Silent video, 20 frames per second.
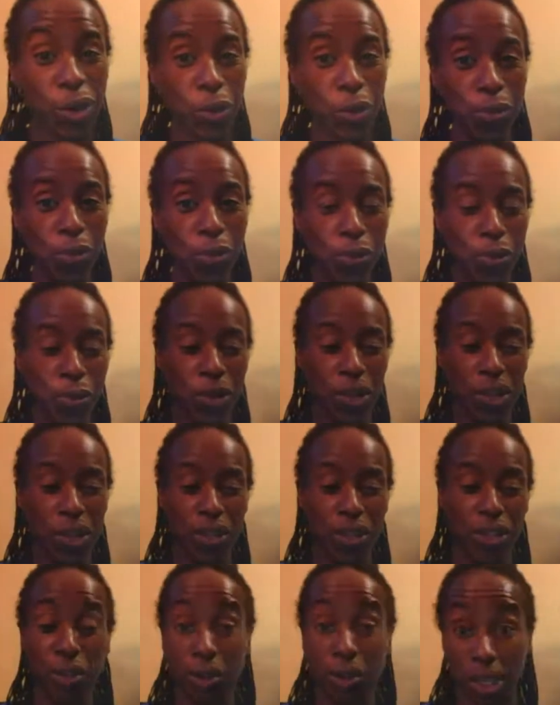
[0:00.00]
were the
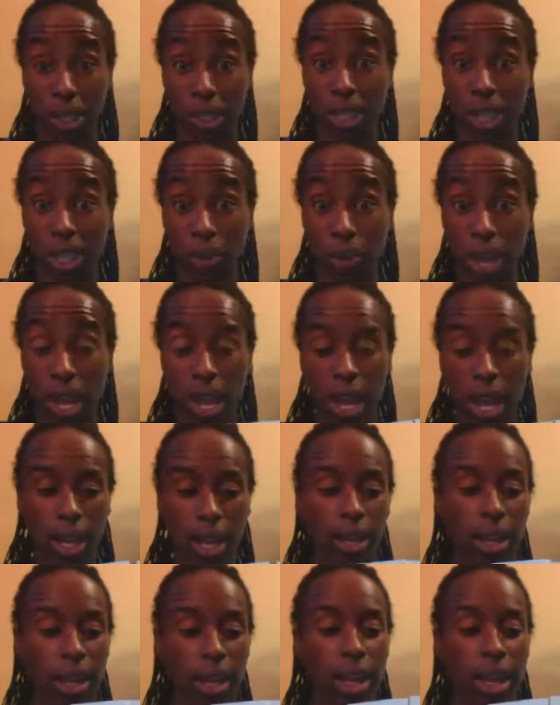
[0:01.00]
2 words that we had.
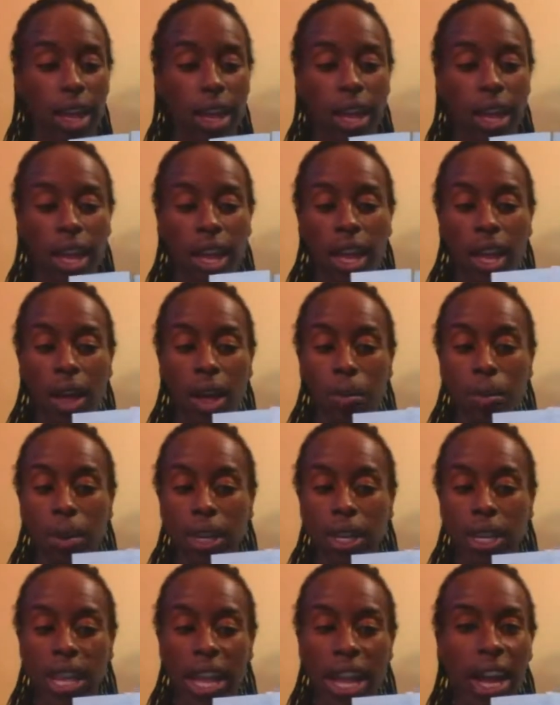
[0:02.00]

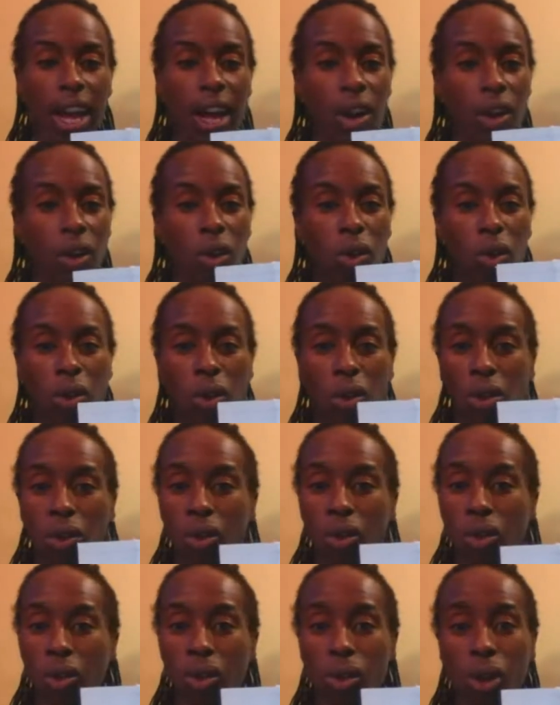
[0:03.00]
But now
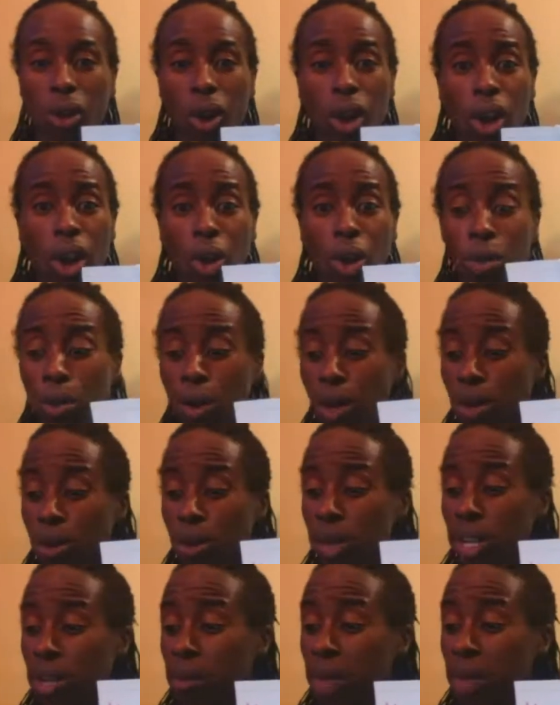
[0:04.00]
we're
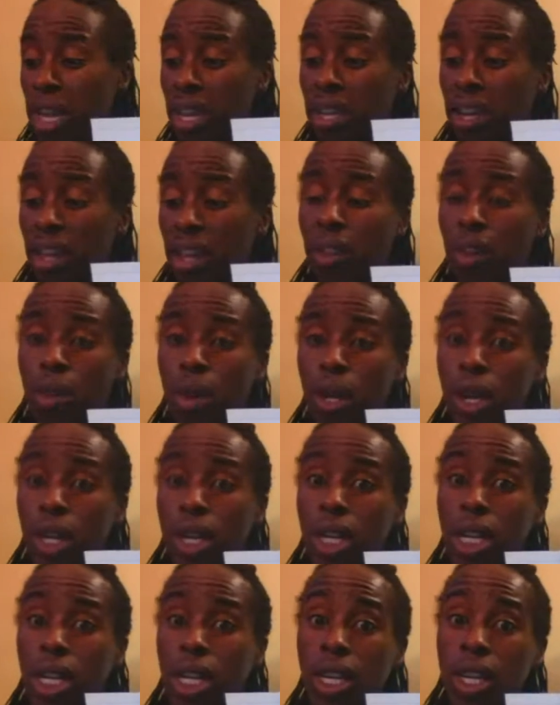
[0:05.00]
going to make another
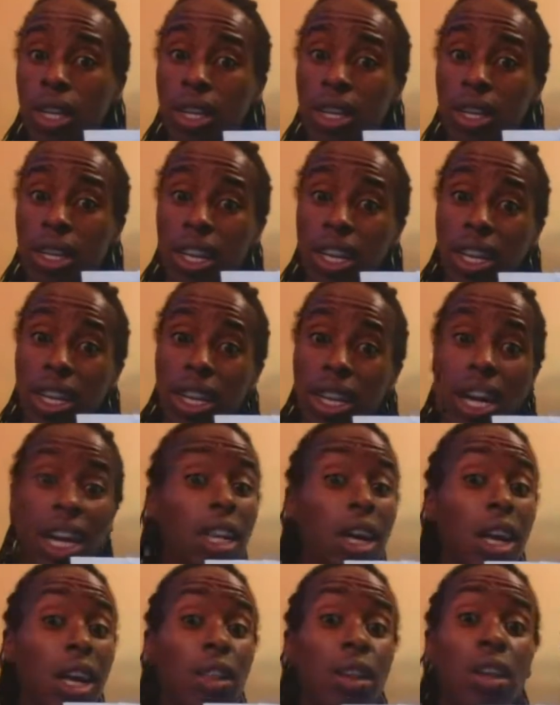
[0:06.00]
word,
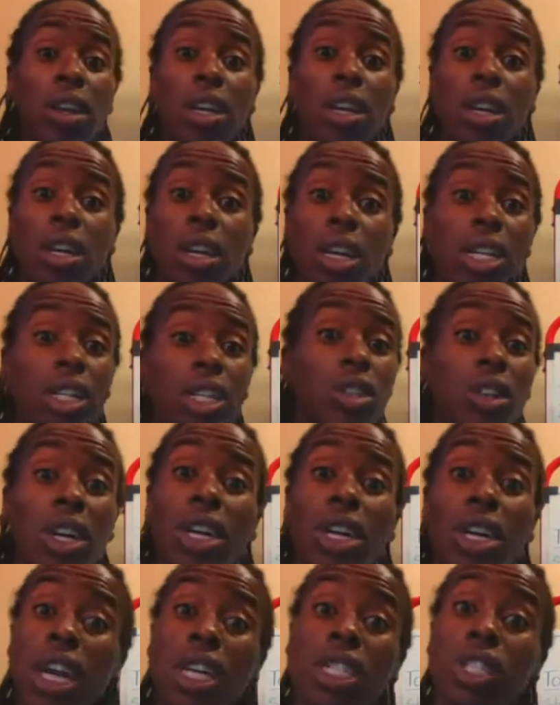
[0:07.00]

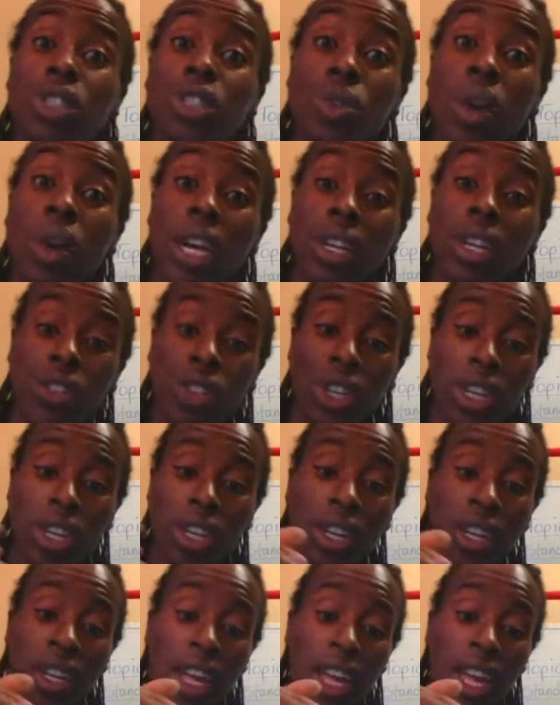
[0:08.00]
a
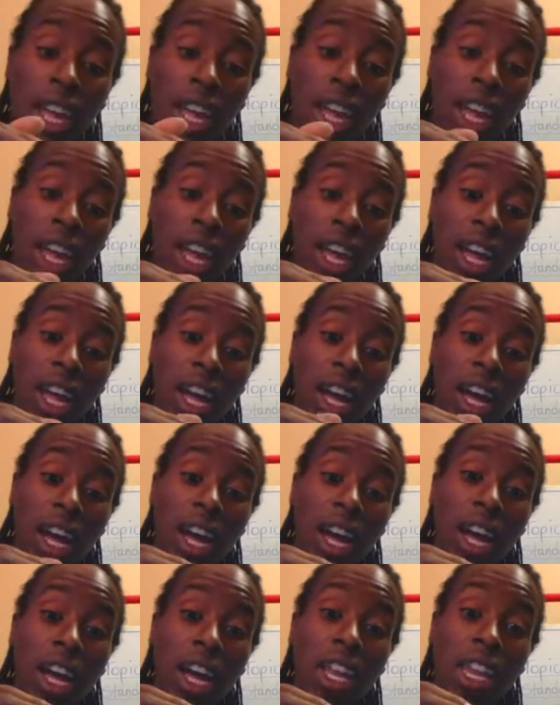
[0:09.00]
contraction.
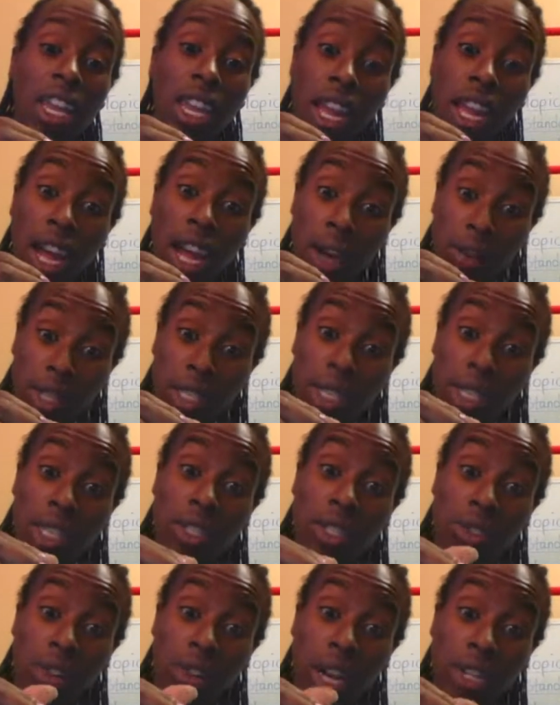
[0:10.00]
Now it's a
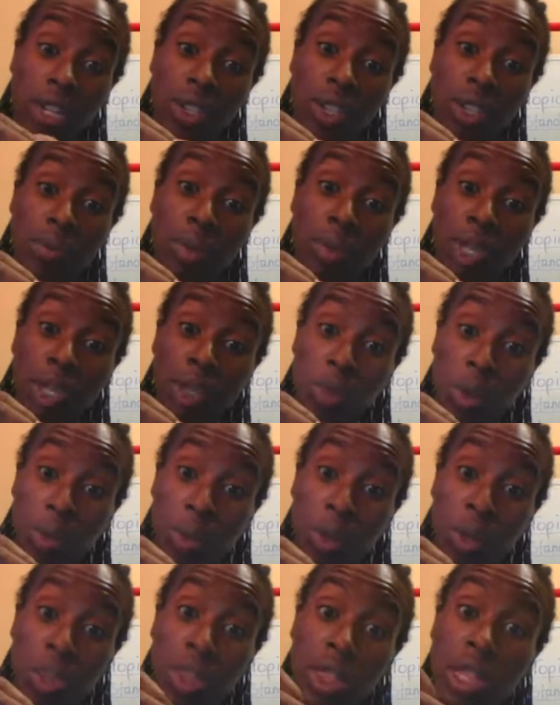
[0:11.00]
contraction because we
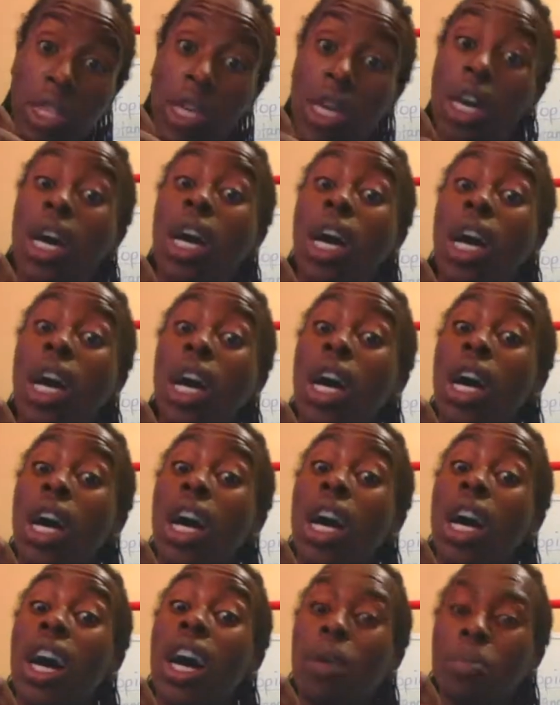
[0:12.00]
put the
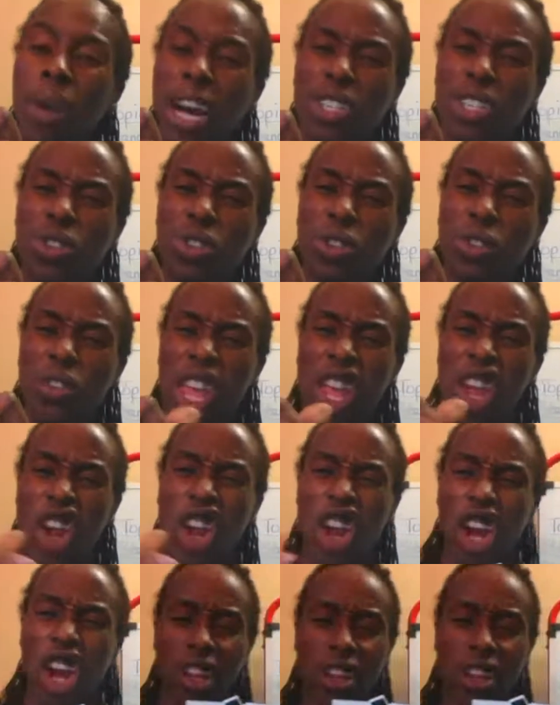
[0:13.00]
apostrophe here.